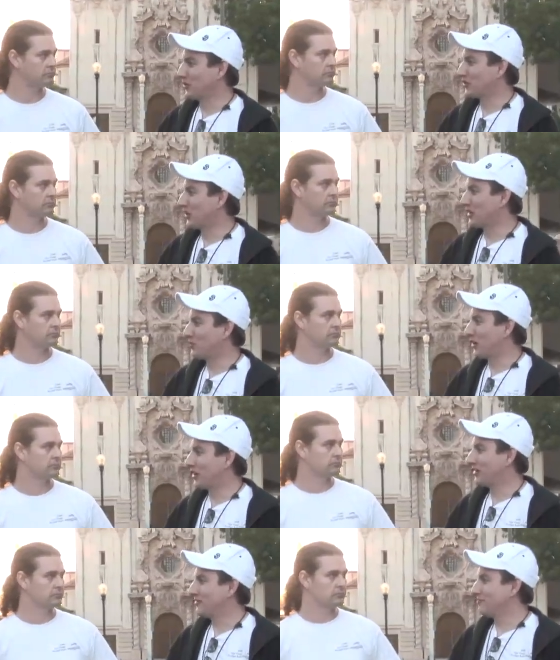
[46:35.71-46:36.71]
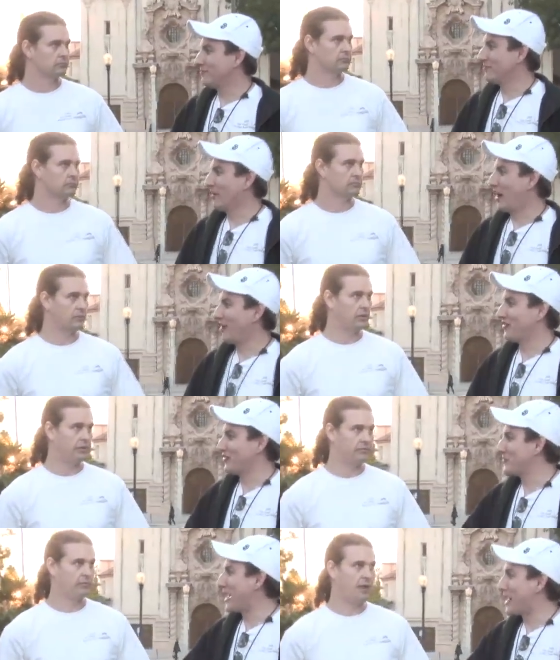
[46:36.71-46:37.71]
Speaker 1: the old trolley barn off of
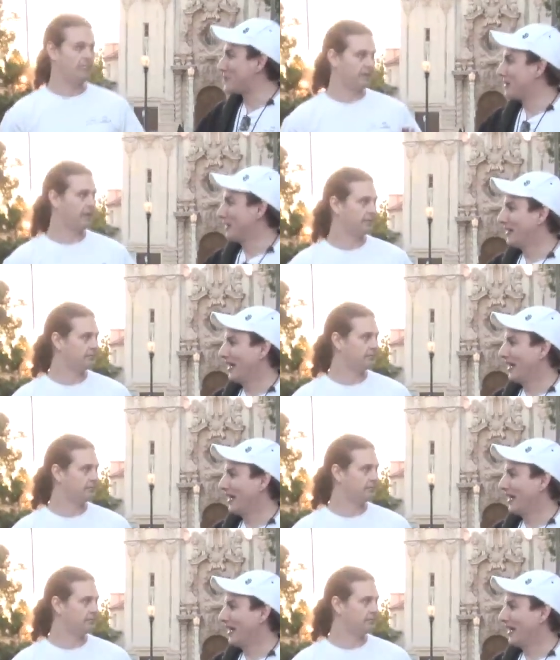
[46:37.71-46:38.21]
a map. Yeah.